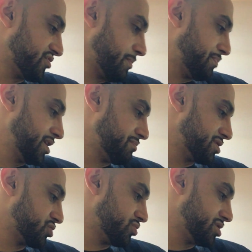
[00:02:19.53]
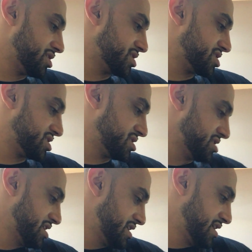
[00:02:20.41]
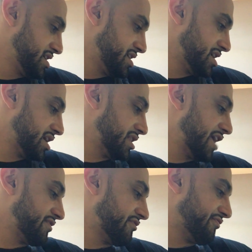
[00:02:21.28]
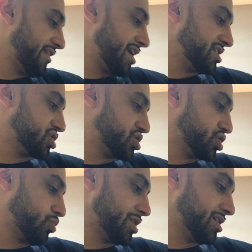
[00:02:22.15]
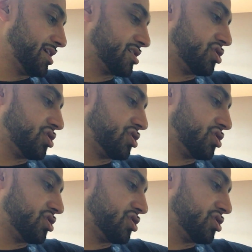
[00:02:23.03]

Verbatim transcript: For the peanut butter one, it's 11 fat, 29